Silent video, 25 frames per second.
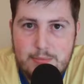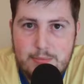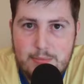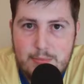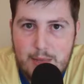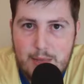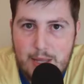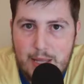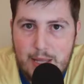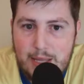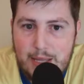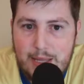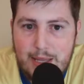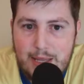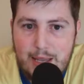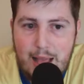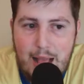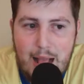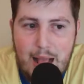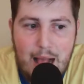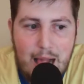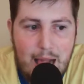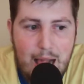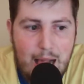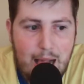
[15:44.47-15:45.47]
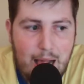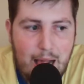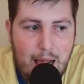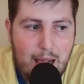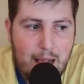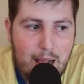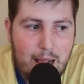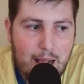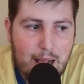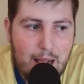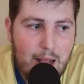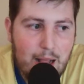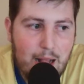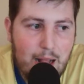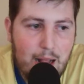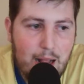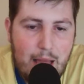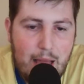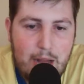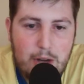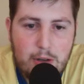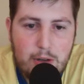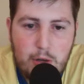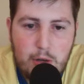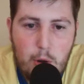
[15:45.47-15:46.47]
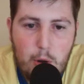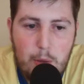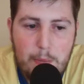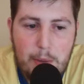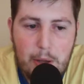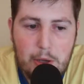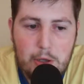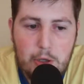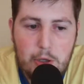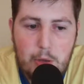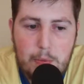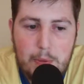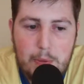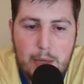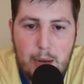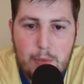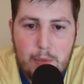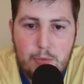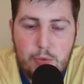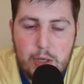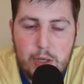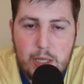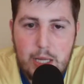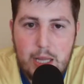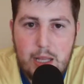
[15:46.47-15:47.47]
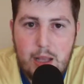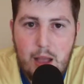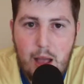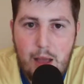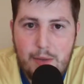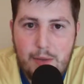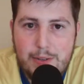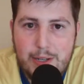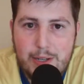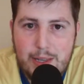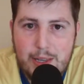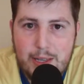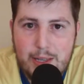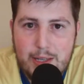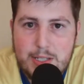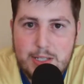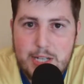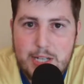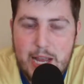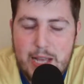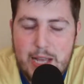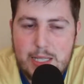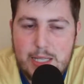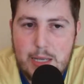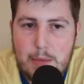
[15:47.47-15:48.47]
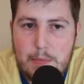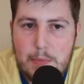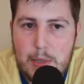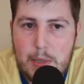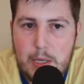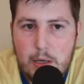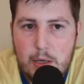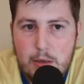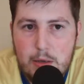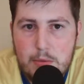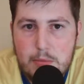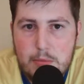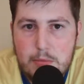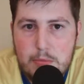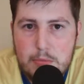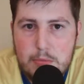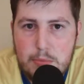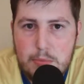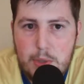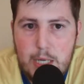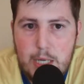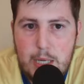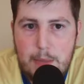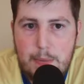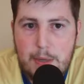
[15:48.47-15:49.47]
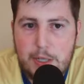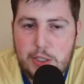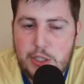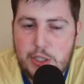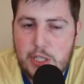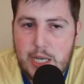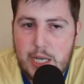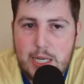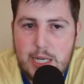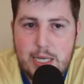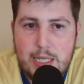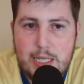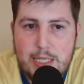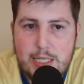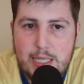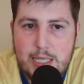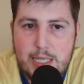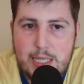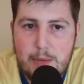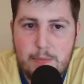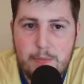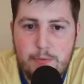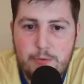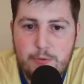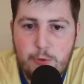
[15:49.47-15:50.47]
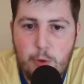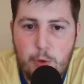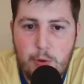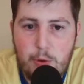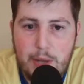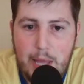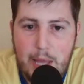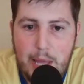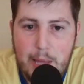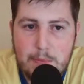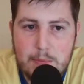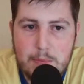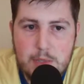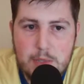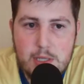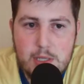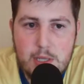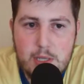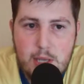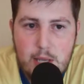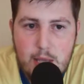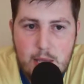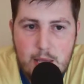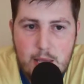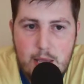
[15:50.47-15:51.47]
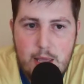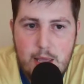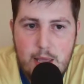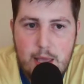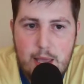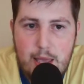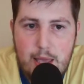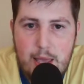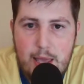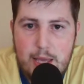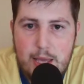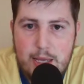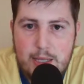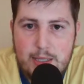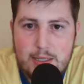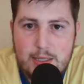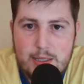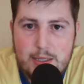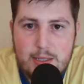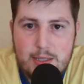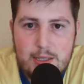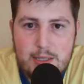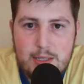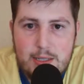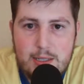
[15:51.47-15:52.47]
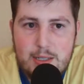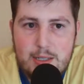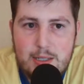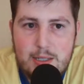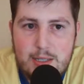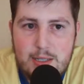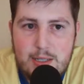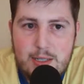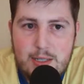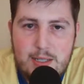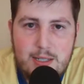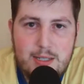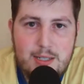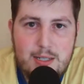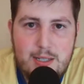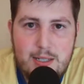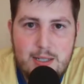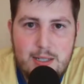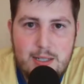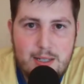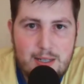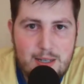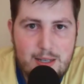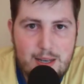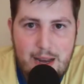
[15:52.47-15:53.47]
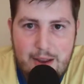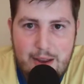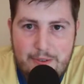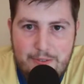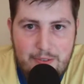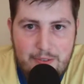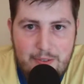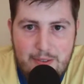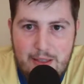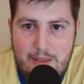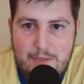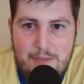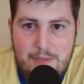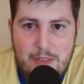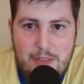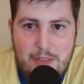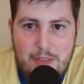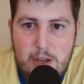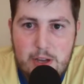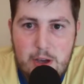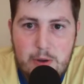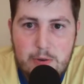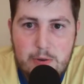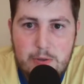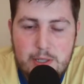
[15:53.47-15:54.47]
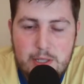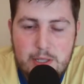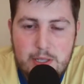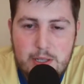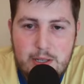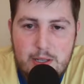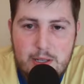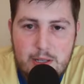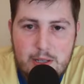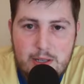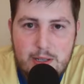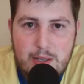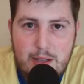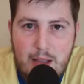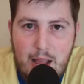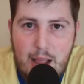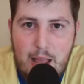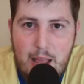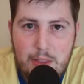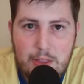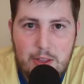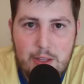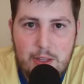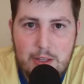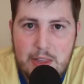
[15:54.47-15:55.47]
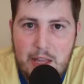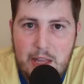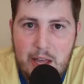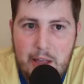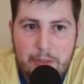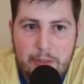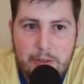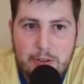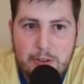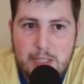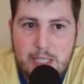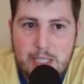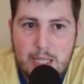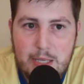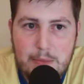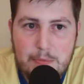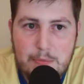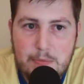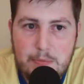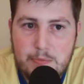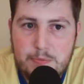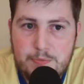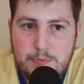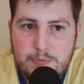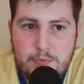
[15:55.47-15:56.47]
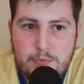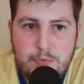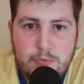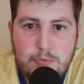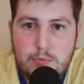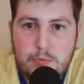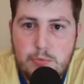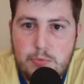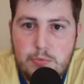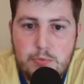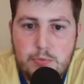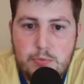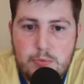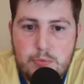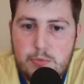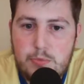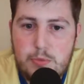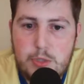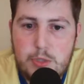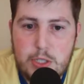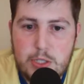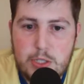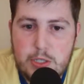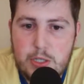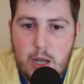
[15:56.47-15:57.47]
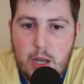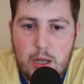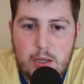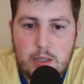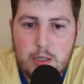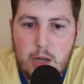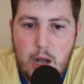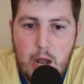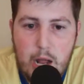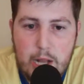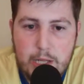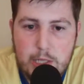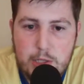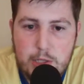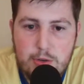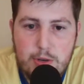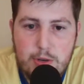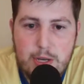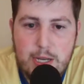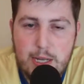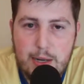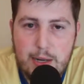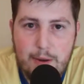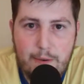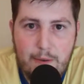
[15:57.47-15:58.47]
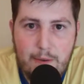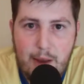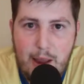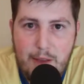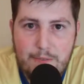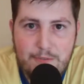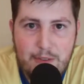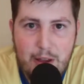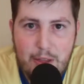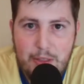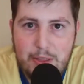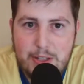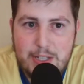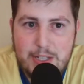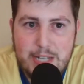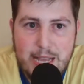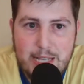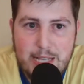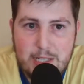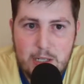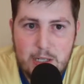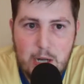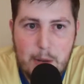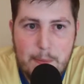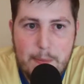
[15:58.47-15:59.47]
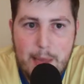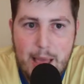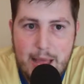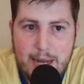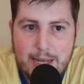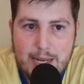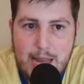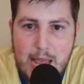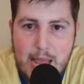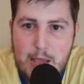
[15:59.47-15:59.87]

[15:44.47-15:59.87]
like, I don't know about you, but I'm really confident the Jazz can beat pretty much any team 4 games. And if they don't, I think the other team just got on a hot streak and found the Jazz on a bad day,